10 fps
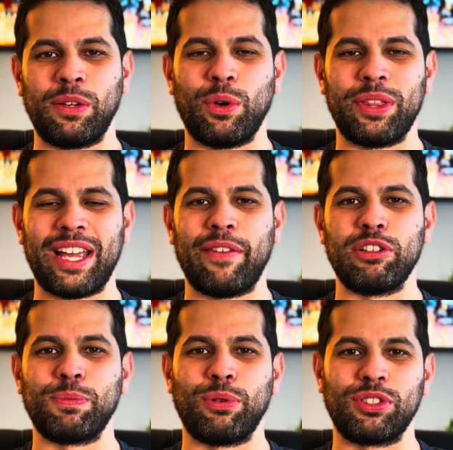Well, the
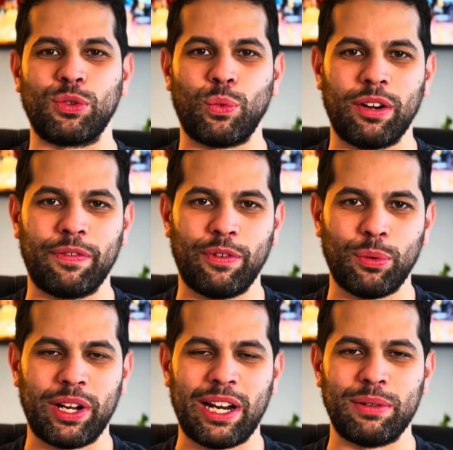average per square foot
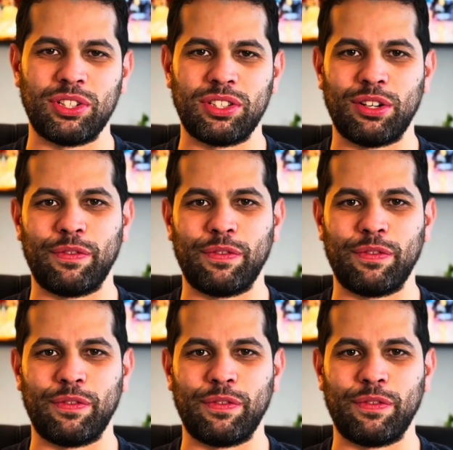right now is just under